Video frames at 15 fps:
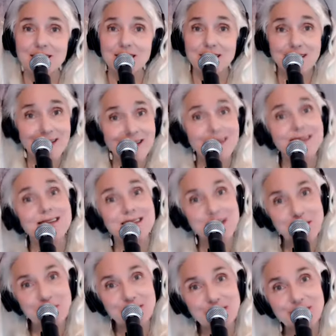in late
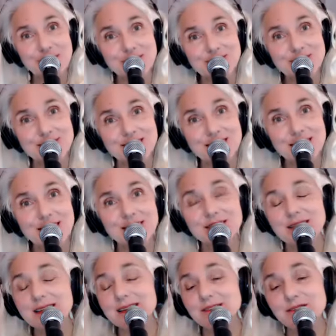December, you know,
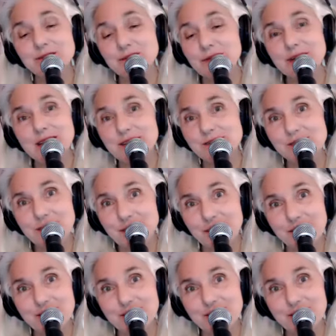really 20 years ago.